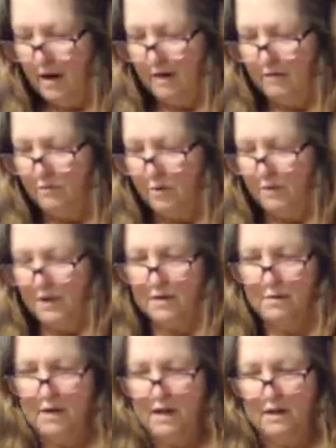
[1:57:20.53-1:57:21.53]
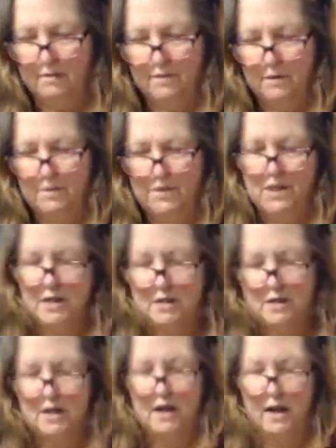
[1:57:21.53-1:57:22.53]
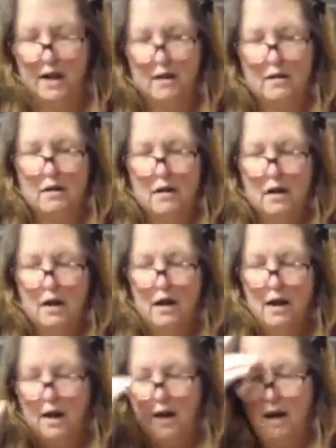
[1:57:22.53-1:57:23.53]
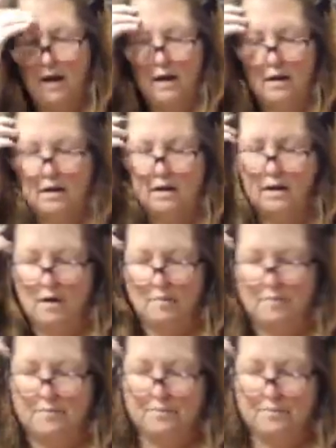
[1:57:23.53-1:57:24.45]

out of what we don't eat from the chicken tonight. And um,